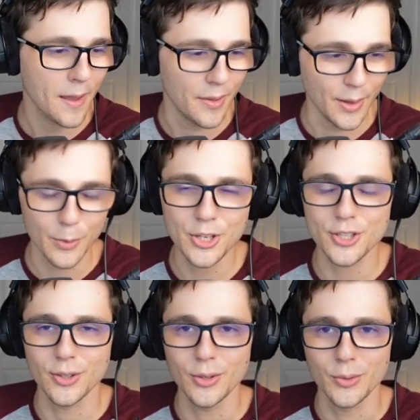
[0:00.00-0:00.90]
then we
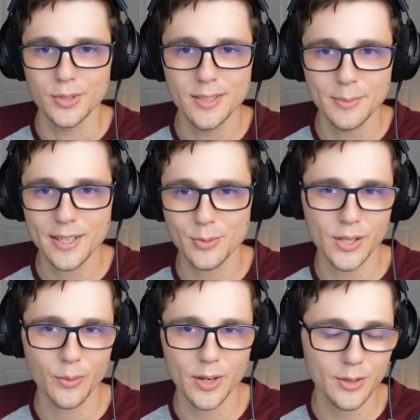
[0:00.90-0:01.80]
just lose because
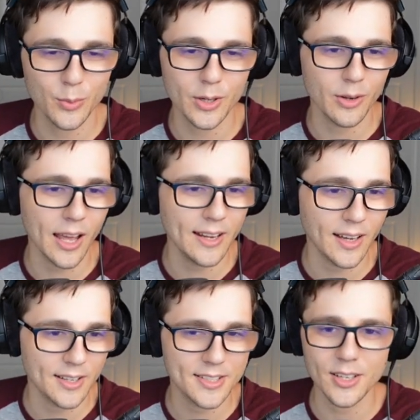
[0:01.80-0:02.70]
we're, we're, we're reliant
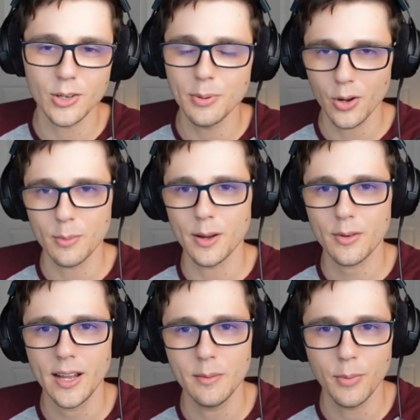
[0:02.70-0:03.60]
on a single Pokemon,
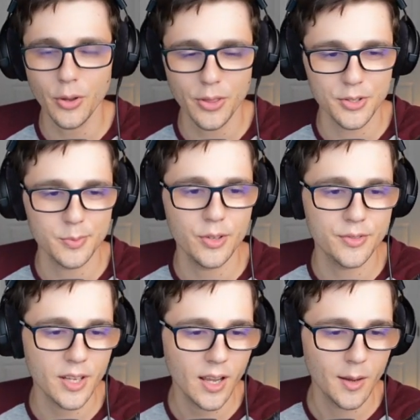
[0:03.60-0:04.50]
right? And both of those
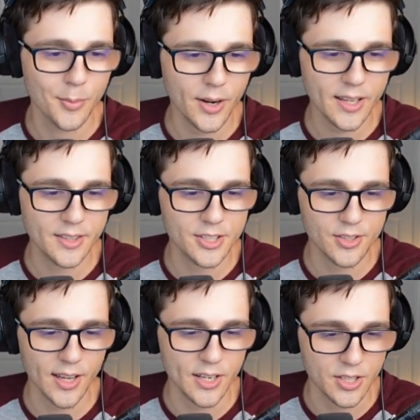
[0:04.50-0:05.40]
moves break this
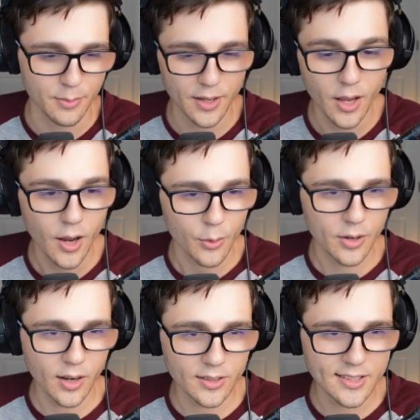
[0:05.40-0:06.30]
strategy. But
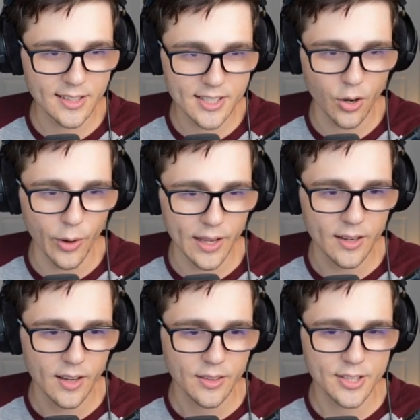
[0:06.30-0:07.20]
regardless, let's go
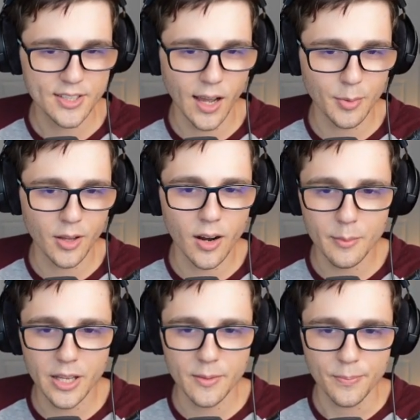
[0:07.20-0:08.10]
in. The Sobble
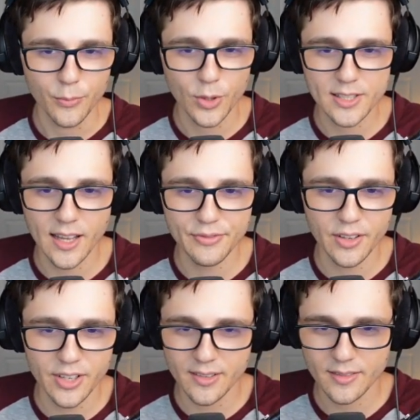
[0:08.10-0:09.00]
army, what's left
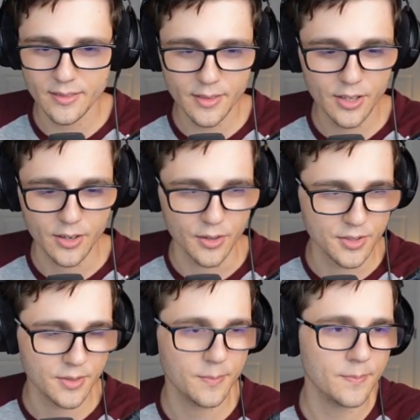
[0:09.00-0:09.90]
of it, here goes.